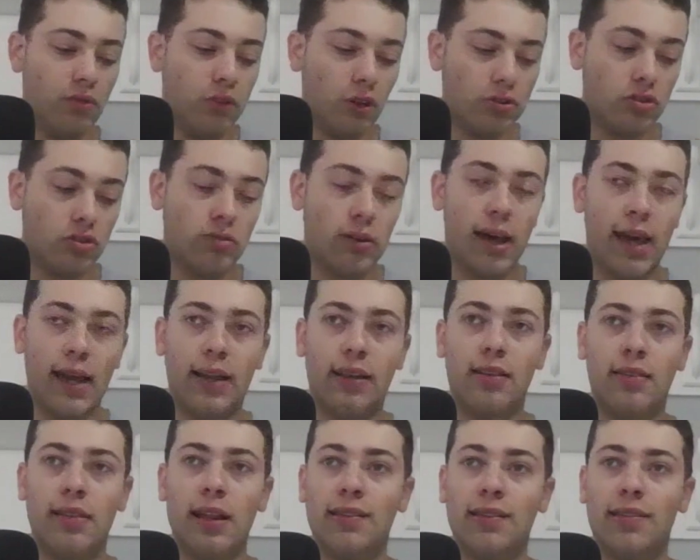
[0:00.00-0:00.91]
looks like
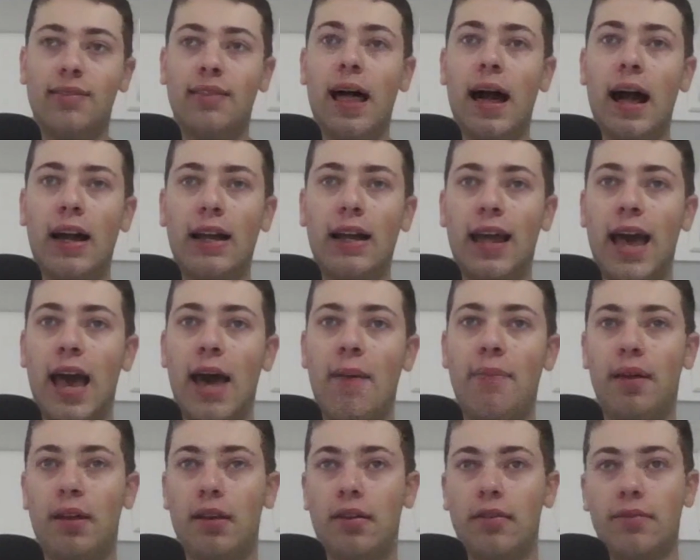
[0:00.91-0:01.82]
that's not going to
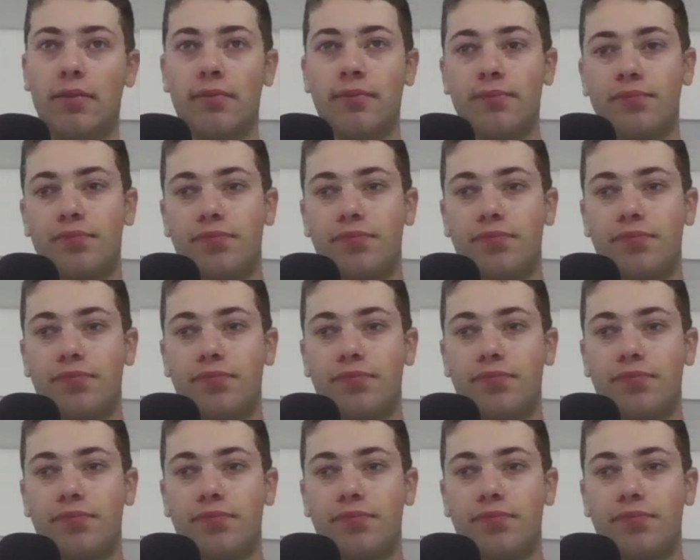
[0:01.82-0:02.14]
happen.